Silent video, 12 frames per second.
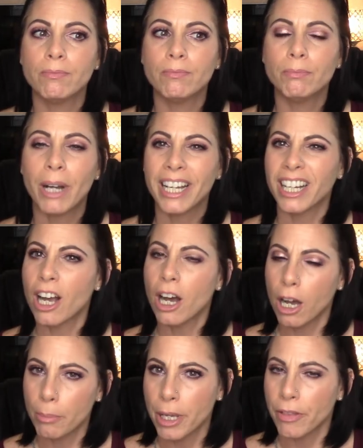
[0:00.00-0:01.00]
by a
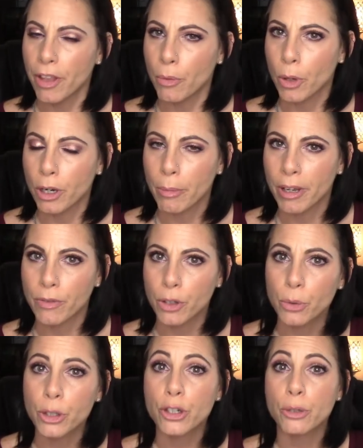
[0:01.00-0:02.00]
comment that one of my
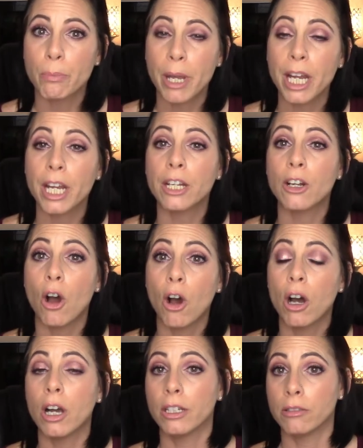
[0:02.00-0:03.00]
viewers made
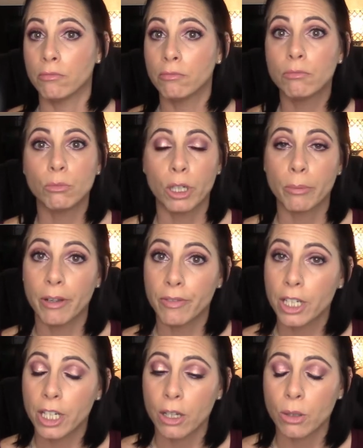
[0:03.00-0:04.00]
on one of my
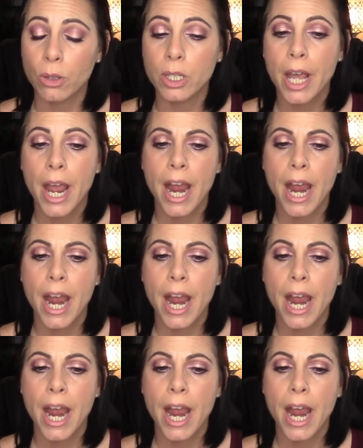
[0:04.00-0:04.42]
videos.